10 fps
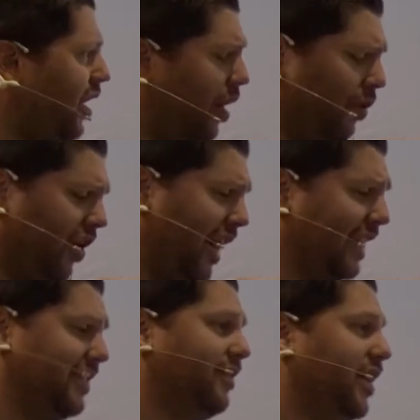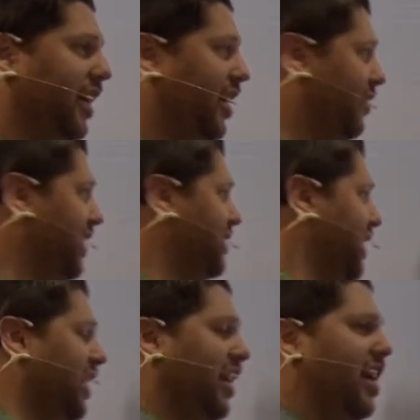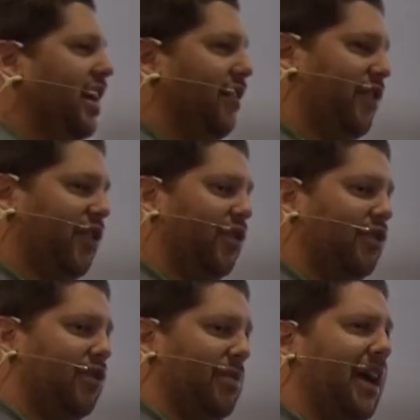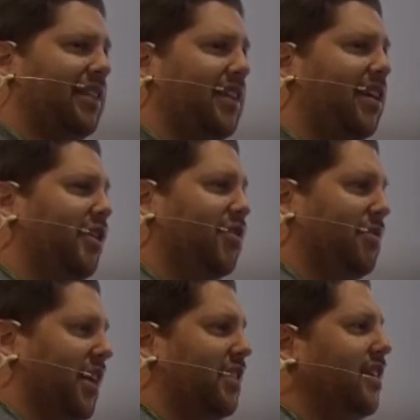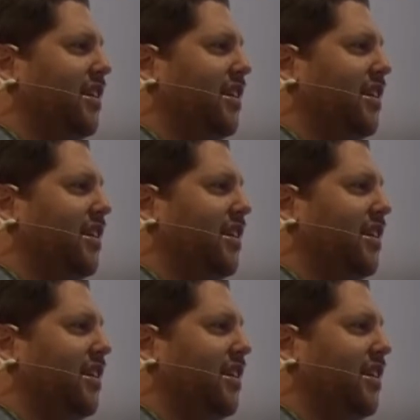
We're actively investing. If you go to the back there, you'll meet,